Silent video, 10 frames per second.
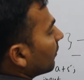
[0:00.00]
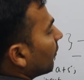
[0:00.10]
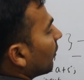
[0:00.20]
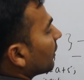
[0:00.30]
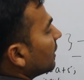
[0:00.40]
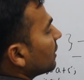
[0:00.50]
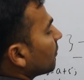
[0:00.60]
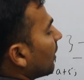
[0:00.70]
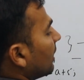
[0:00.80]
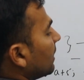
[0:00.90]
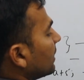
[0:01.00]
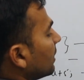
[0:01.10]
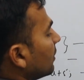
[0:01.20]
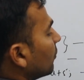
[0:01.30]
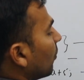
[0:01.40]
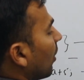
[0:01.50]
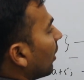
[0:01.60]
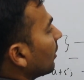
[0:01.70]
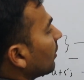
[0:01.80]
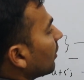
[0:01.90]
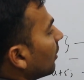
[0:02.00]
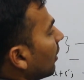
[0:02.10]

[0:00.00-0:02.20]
for this one is it 1,